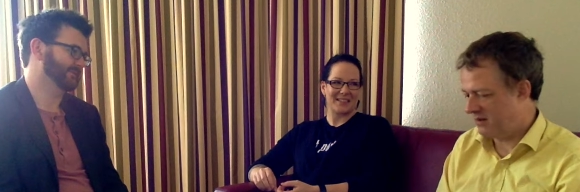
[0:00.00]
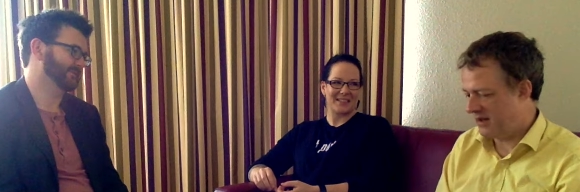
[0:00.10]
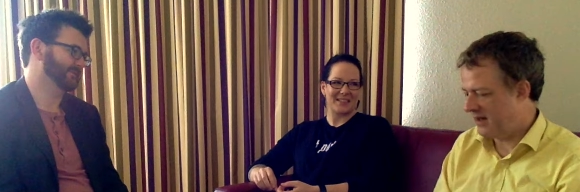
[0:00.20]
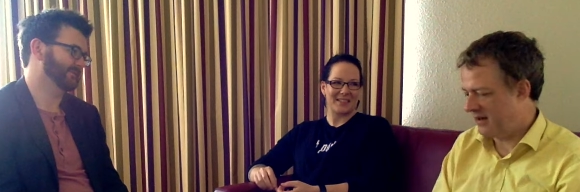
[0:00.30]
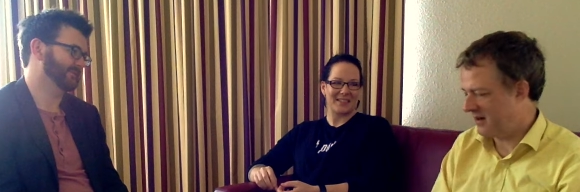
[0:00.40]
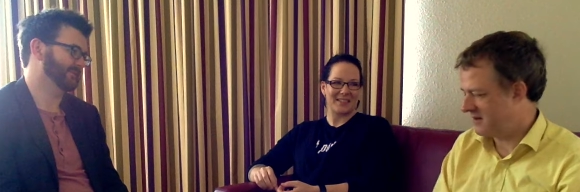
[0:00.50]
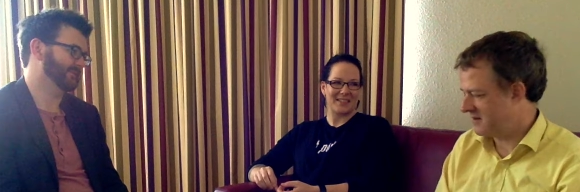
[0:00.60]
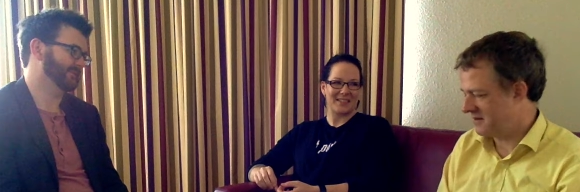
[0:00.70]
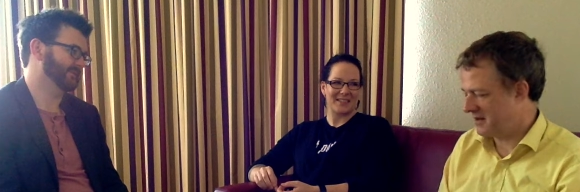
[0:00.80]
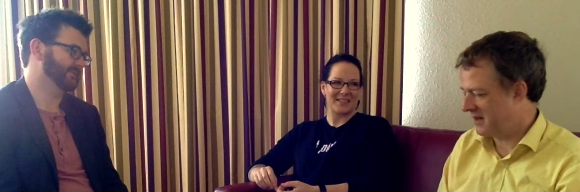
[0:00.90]
Speaker 1: well, he had
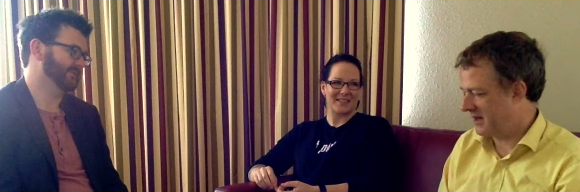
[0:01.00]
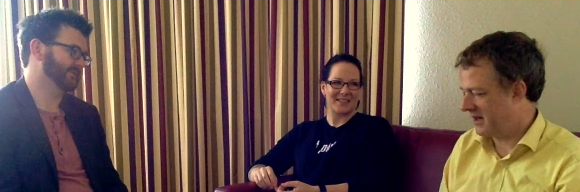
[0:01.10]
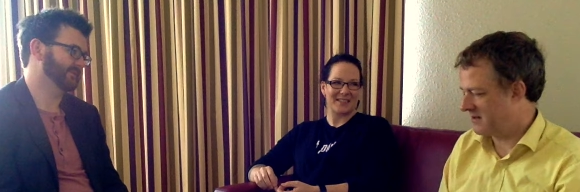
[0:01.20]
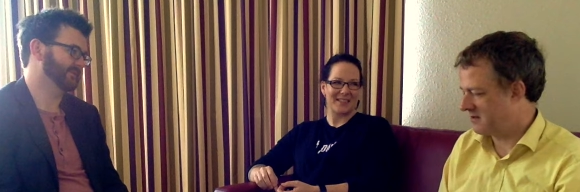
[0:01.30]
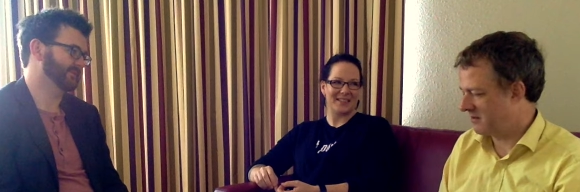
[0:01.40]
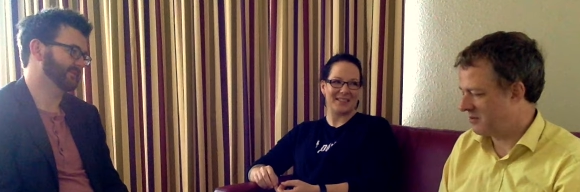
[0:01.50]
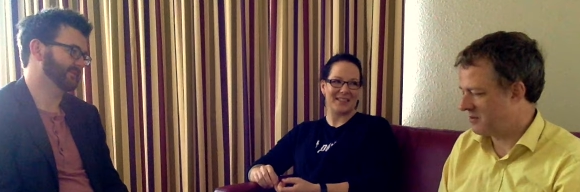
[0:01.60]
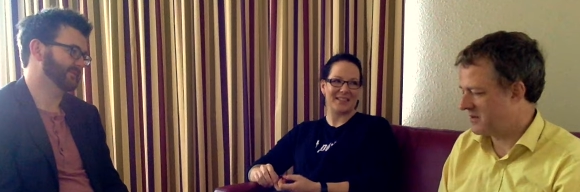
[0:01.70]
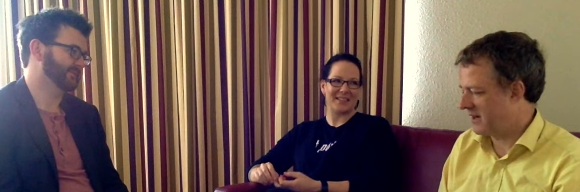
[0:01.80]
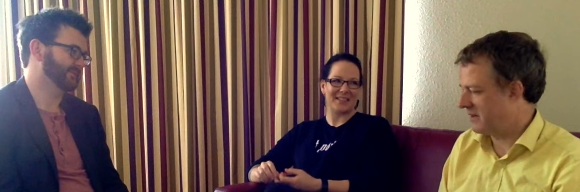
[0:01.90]
aces and he had kings, so of
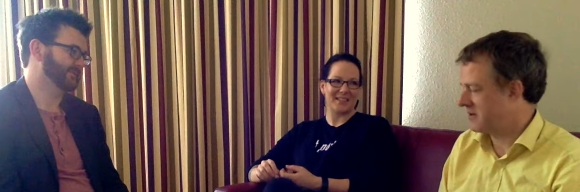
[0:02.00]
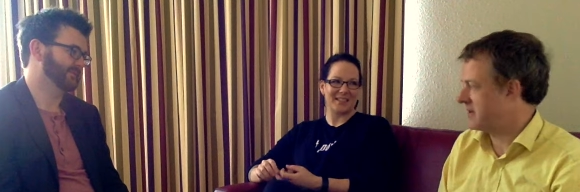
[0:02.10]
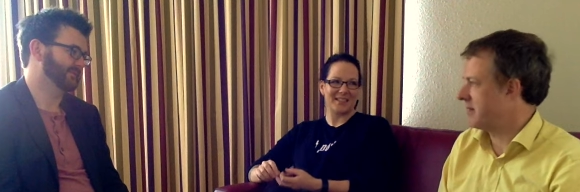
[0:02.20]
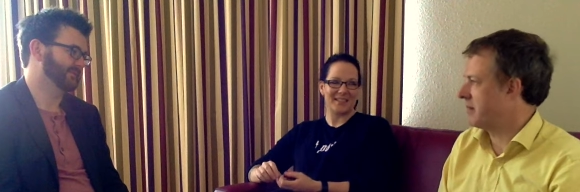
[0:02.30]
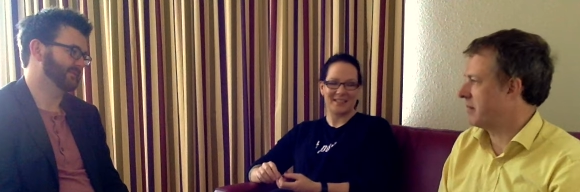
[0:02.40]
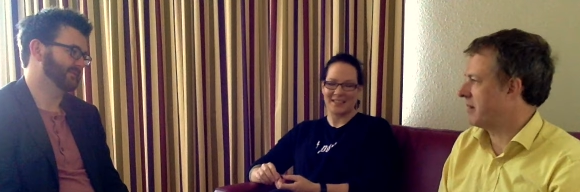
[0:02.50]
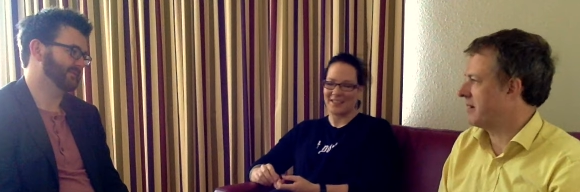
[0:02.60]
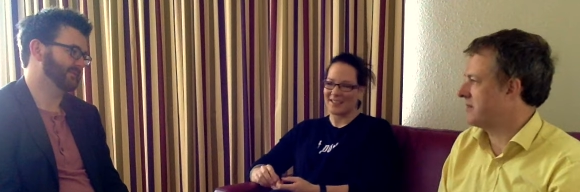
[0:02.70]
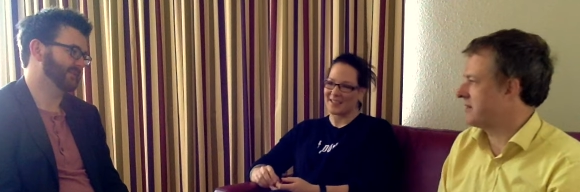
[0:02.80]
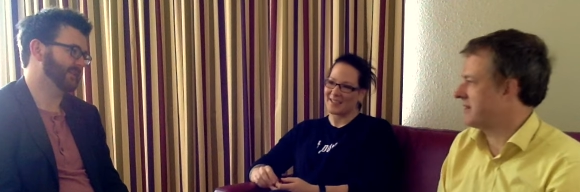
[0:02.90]
course yeah. they got their ten big
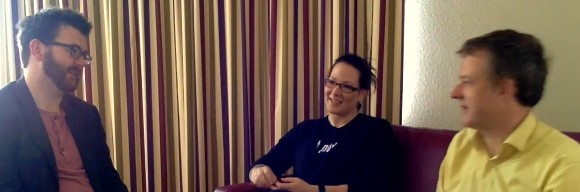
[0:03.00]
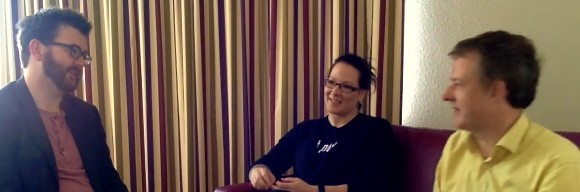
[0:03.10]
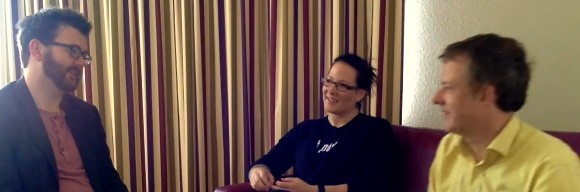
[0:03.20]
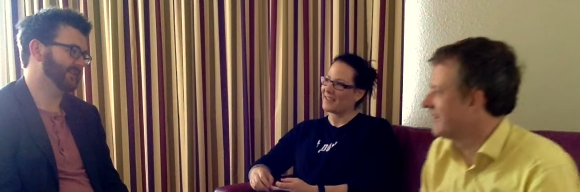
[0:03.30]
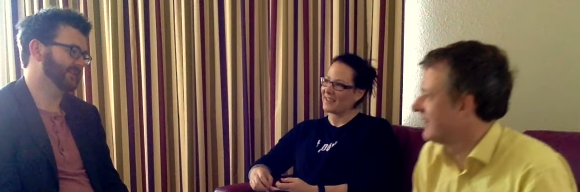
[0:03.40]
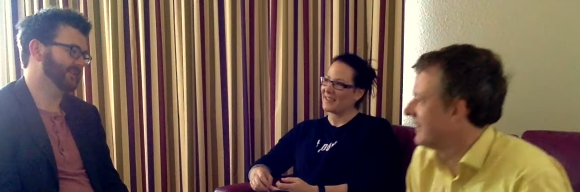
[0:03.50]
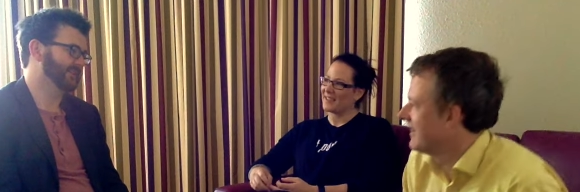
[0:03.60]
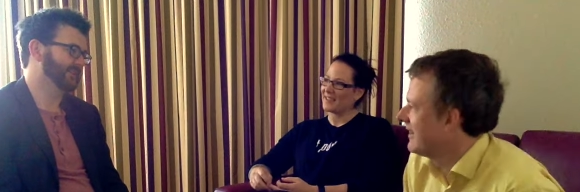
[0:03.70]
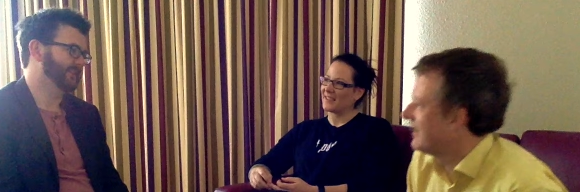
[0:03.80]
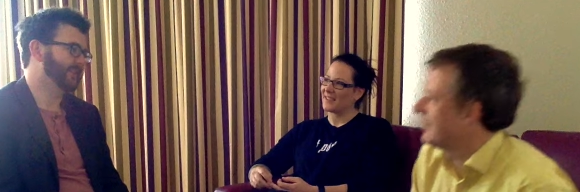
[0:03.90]
blinds in. Yeah.
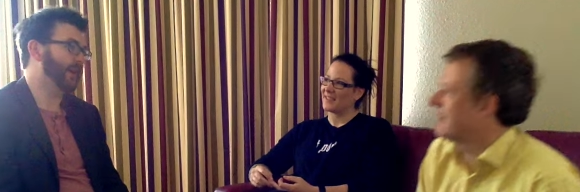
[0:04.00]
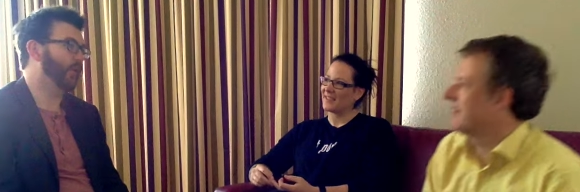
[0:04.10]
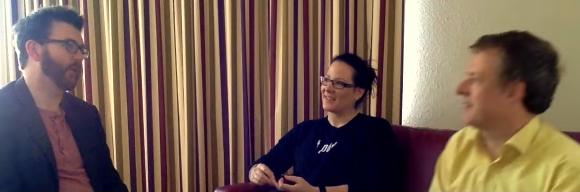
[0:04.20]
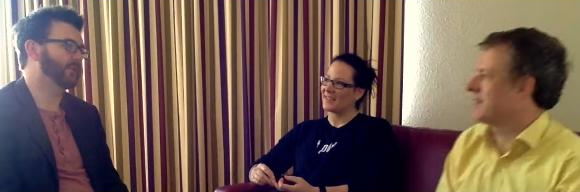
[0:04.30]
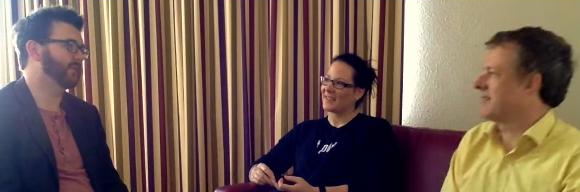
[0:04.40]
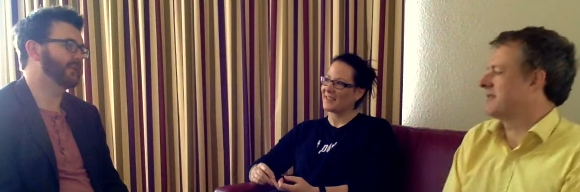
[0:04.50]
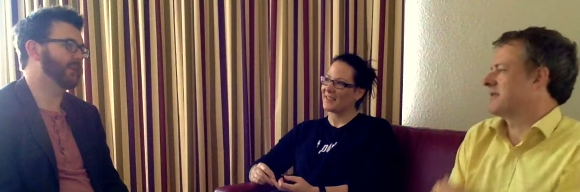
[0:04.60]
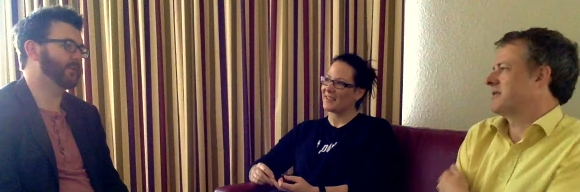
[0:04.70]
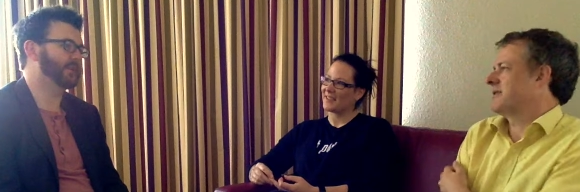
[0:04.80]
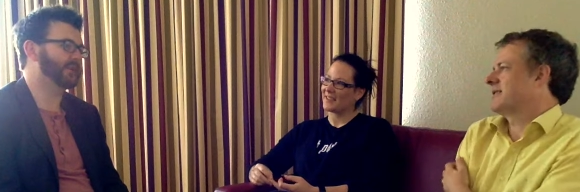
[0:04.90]
Speaker 2: Yeah, or,
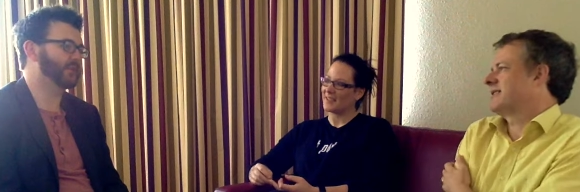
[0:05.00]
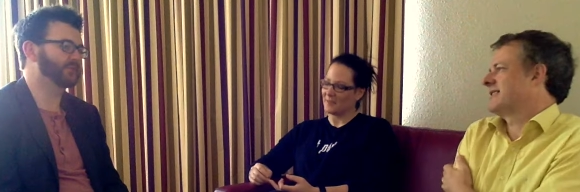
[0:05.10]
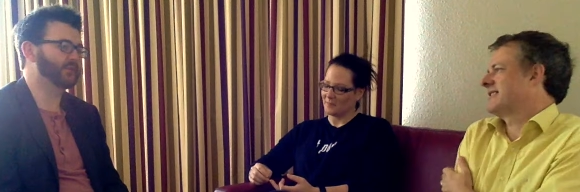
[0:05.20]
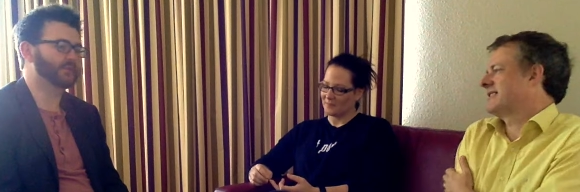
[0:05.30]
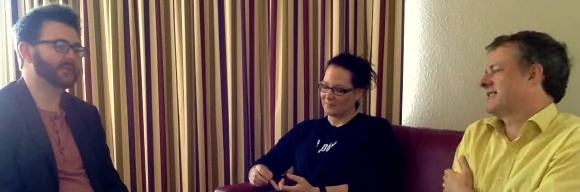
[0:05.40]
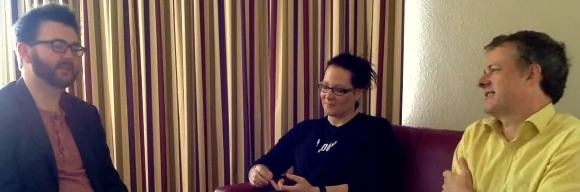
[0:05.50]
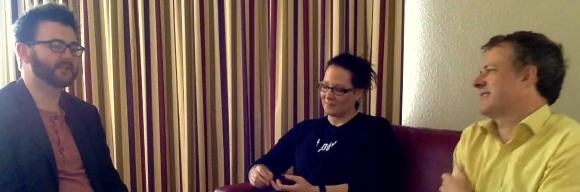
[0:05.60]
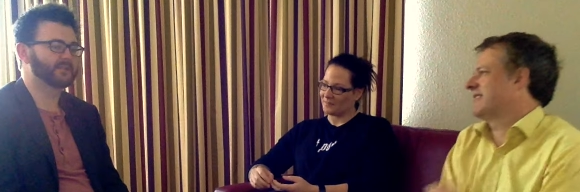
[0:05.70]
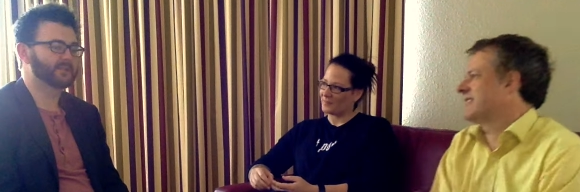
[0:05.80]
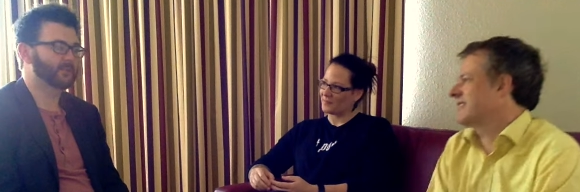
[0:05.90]
yeah, when he goes all
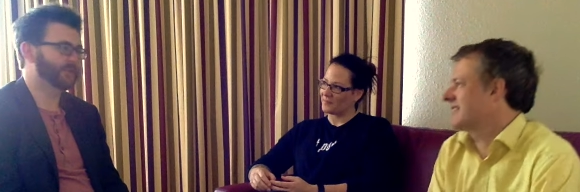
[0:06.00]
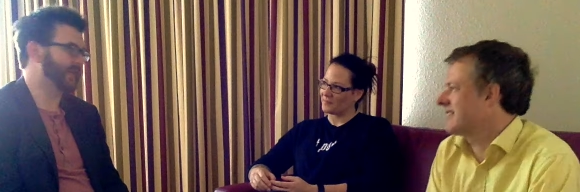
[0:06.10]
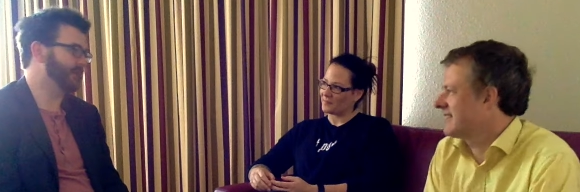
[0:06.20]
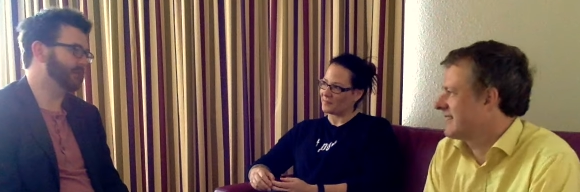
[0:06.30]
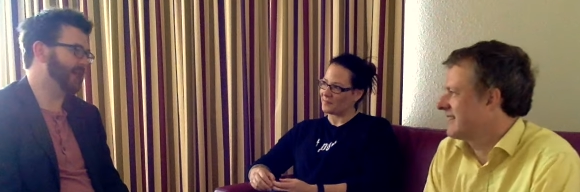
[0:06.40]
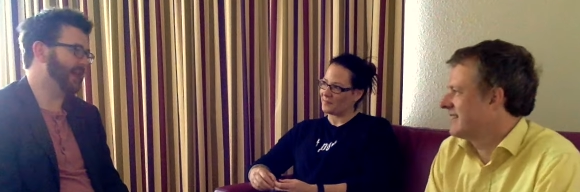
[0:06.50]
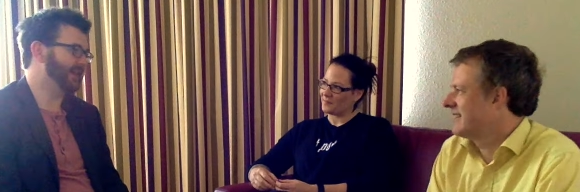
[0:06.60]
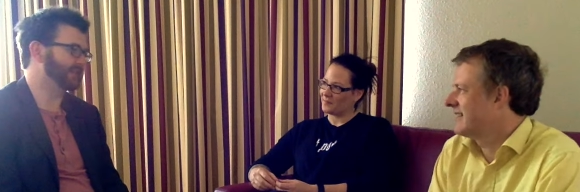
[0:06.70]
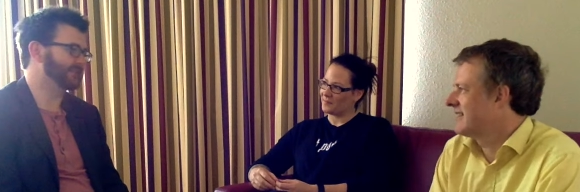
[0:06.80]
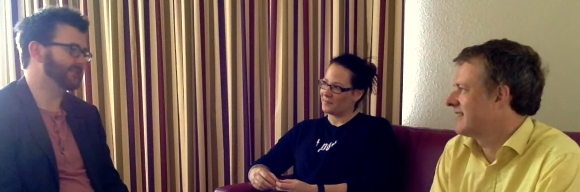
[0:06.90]
in without the
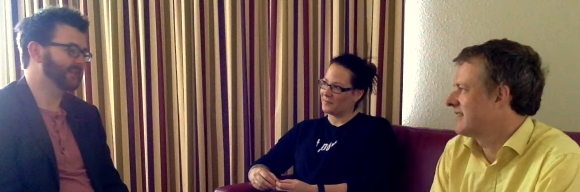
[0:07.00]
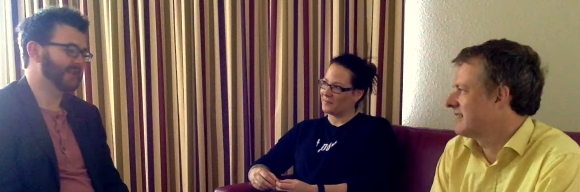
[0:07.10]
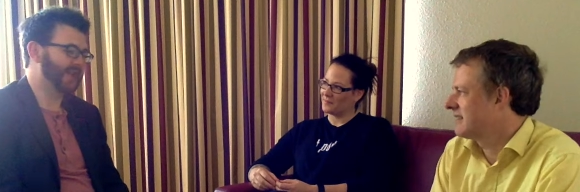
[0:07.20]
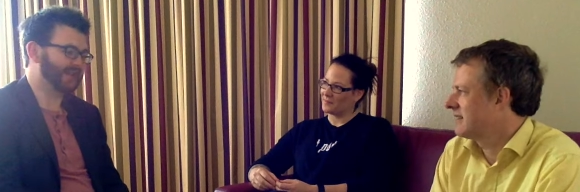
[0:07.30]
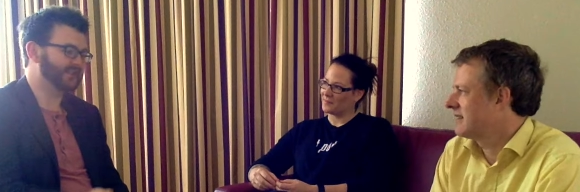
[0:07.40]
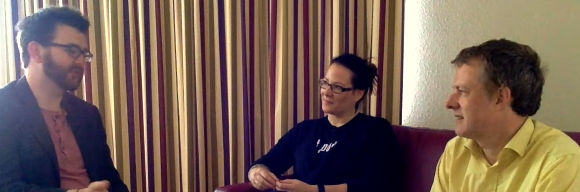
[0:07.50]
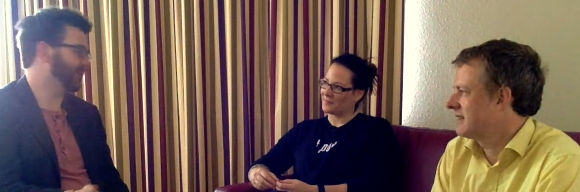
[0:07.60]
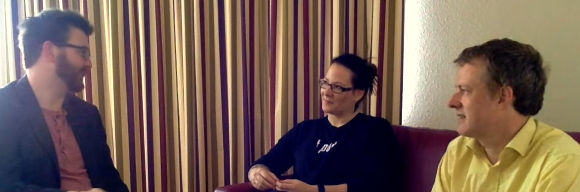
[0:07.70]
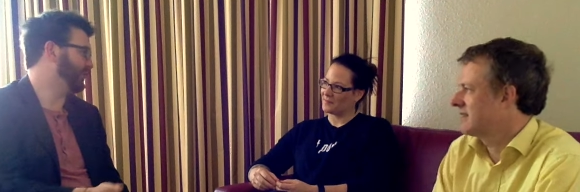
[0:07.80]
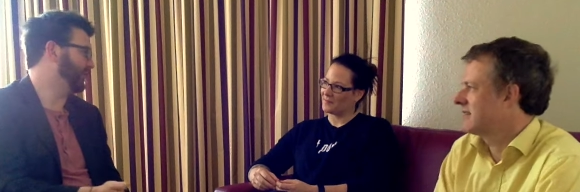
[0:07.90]
hand, and he
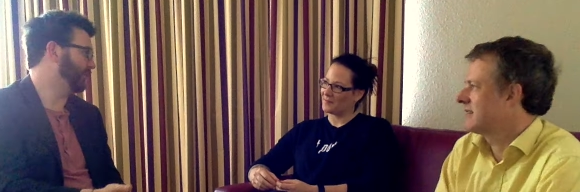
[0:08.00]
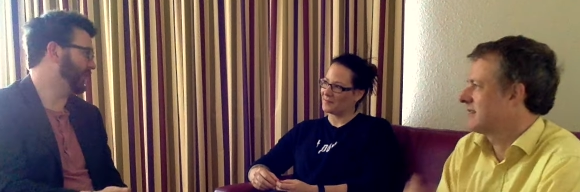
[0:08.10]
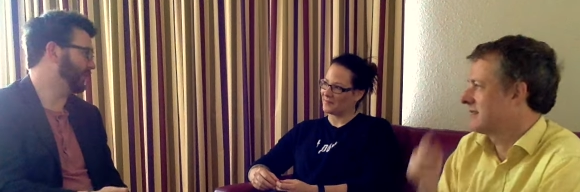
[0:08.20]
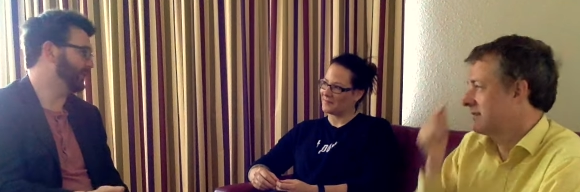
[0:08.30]
should have no fold